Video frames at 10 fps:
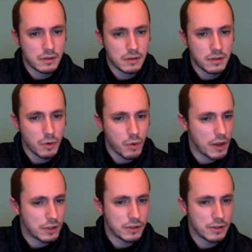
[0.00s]
No
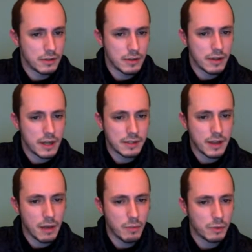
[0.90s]
question. So the last
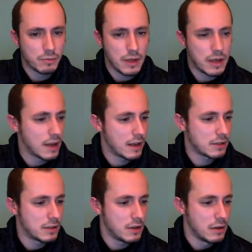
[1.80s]
game will be
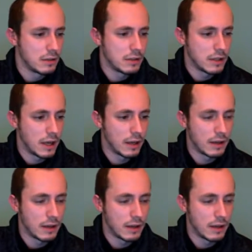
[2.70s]
against you today.